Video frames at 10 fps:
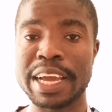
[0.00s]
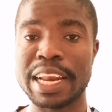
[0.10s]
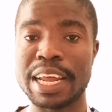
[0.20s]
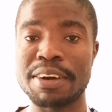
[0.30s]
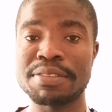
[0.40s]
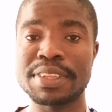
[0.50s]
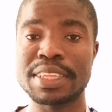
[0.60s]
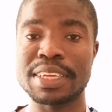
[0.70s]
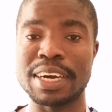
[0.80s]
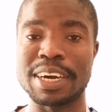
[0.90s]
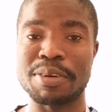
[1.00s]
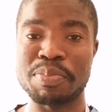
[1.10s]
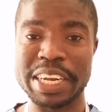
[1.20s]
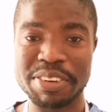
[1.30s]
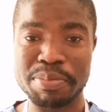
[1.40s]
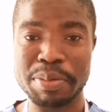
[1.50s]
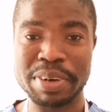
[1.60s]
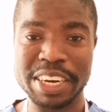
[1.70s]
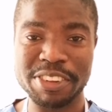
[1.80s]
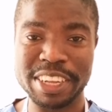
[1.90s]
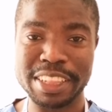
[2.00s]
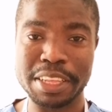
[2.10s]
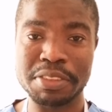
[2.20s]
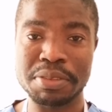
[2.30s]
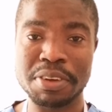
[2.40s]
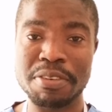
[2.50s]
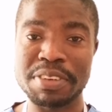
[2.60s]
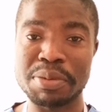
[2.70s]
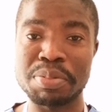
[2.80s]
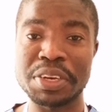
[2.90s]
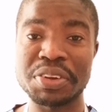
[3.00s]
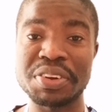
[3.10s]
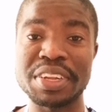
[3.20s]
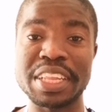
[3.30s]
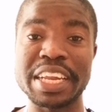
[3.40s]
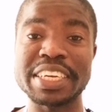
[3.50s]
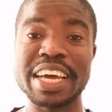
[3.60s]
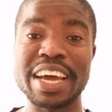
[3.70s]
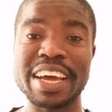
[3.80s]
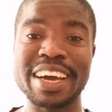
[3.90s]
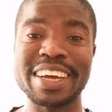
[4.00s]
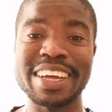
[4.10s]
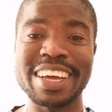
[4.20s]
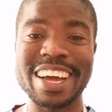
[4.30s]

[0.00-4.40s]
gloves, but remember, during this COVID period, the entire